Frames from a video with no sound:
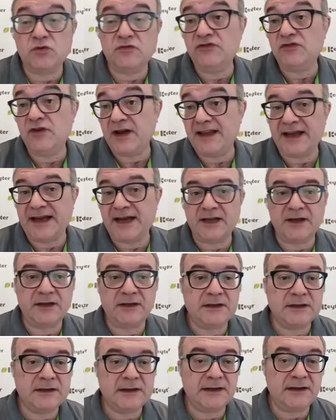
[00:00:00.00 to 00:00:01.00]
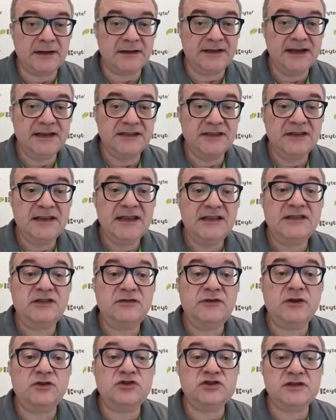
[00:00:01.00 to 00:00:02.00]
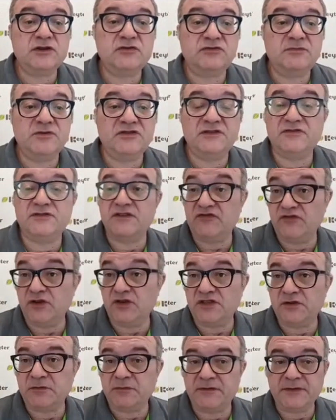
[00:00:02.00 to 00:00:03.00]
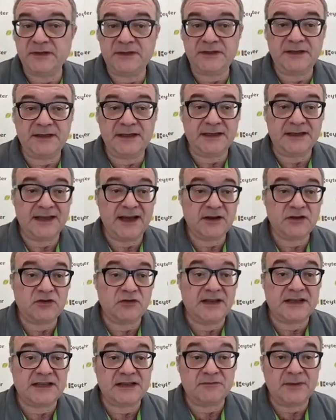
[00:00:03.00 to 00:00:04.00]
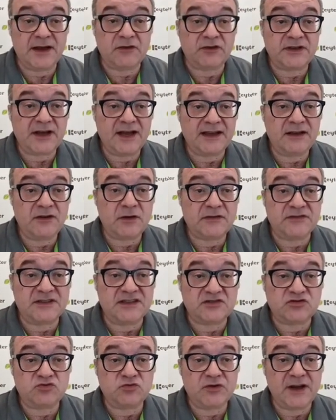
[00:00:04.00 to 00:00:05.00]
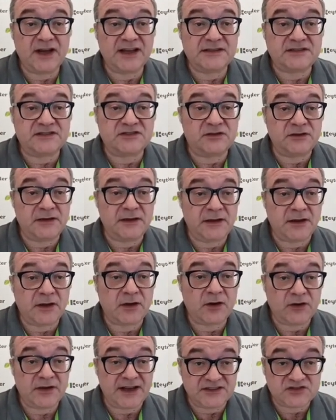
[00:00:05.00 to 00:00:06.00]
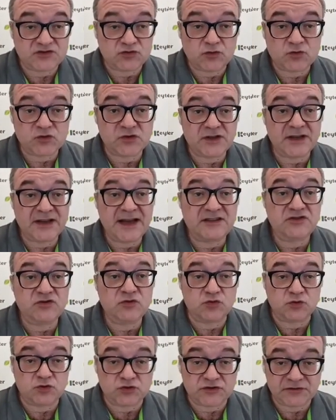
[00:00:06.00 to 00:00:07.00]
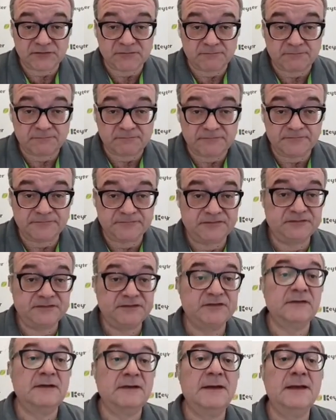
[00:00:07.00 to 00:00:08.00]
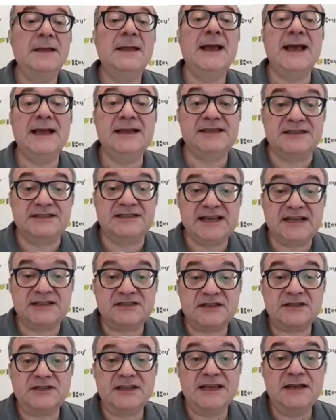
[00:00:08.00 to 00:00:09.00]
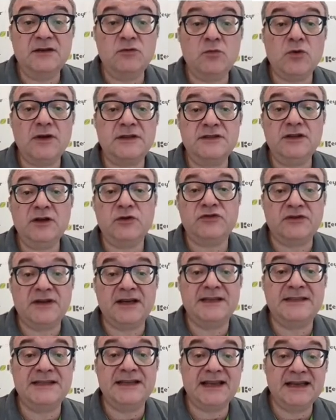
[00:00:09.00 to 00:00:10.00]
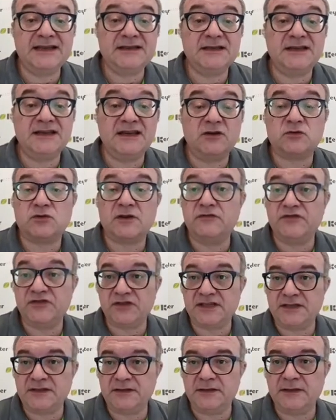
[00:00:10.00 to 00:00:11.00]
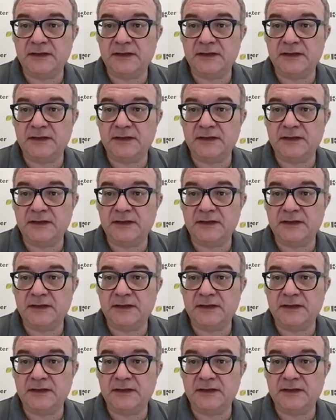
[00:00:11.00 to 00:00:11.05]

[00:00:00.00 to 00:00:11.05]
of dry air, density as a function of specific volume, calculated by relying on these two lines, on isocore and isocore. And its density, 1098 kilo m3.